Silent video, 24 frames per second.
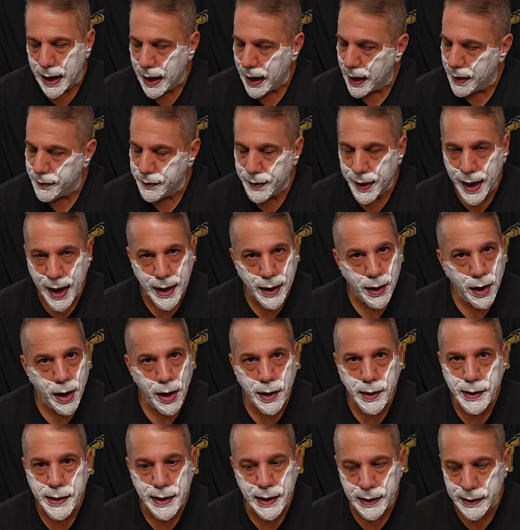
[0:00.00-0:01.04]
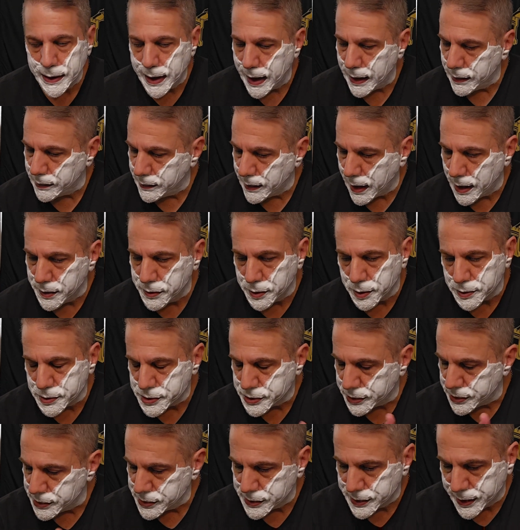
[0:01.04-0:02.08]
And that honey and that leather
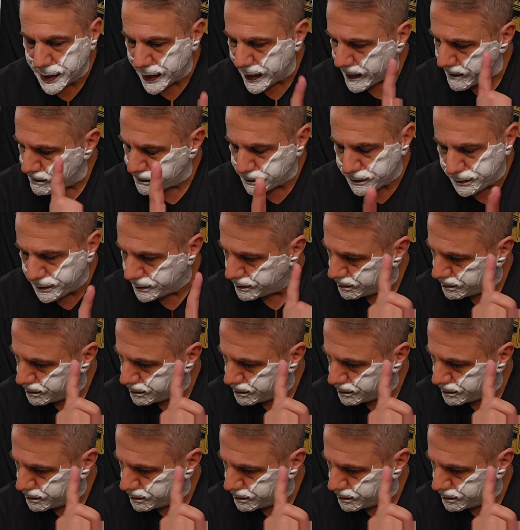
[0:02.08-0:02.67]
just keep